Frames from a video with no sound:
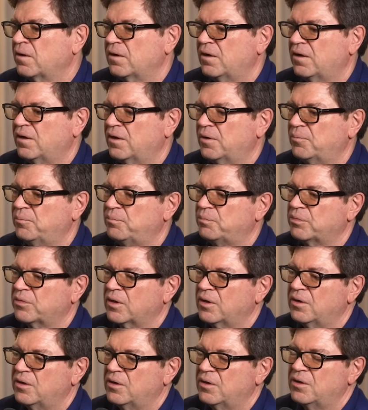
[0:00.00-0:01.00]
Um,
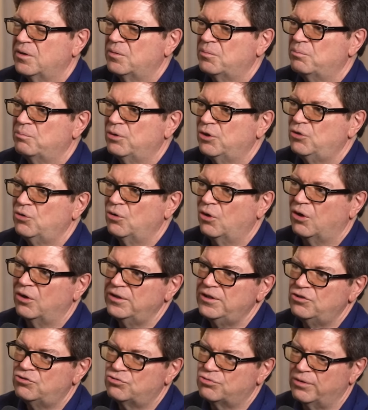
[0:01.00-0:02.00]
but you
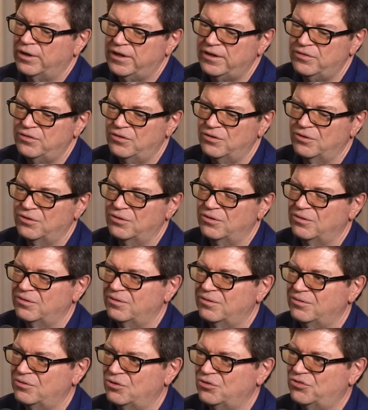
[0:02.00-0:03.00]
only train the,
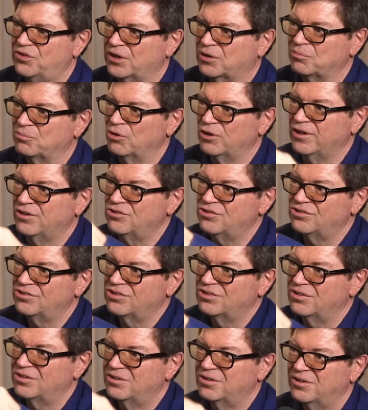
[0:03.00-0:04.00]
the second
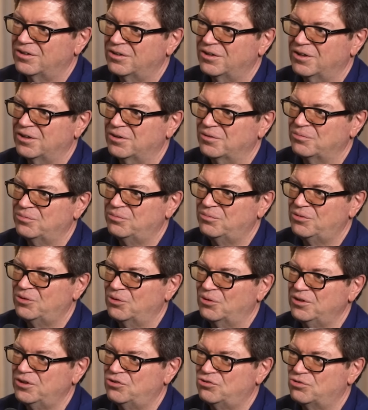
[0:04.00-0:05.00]
branch um, you
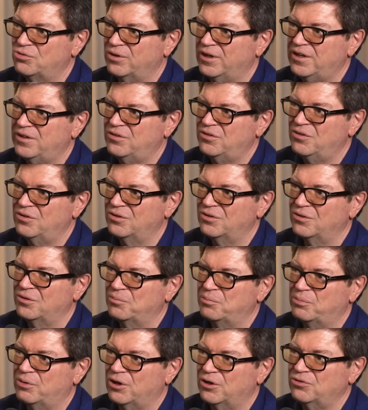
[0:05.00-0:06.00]
only train
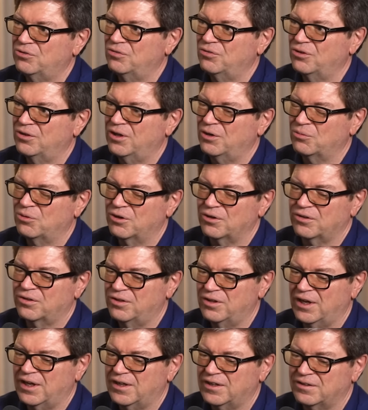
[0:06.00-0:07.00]
the part of the network
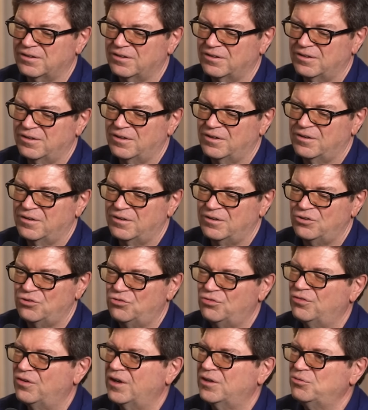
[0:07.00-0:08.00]
that
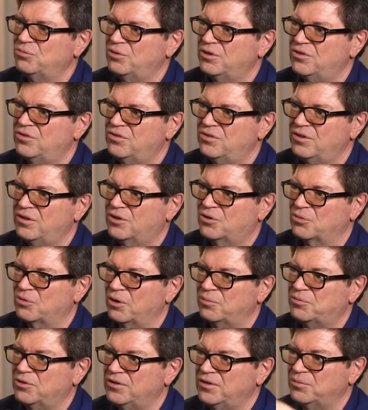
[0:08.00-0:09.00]
is fed with the
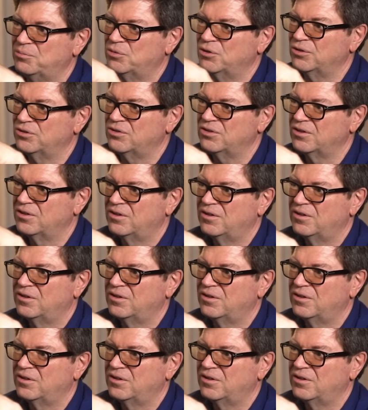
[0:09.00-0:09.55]
corrupted input.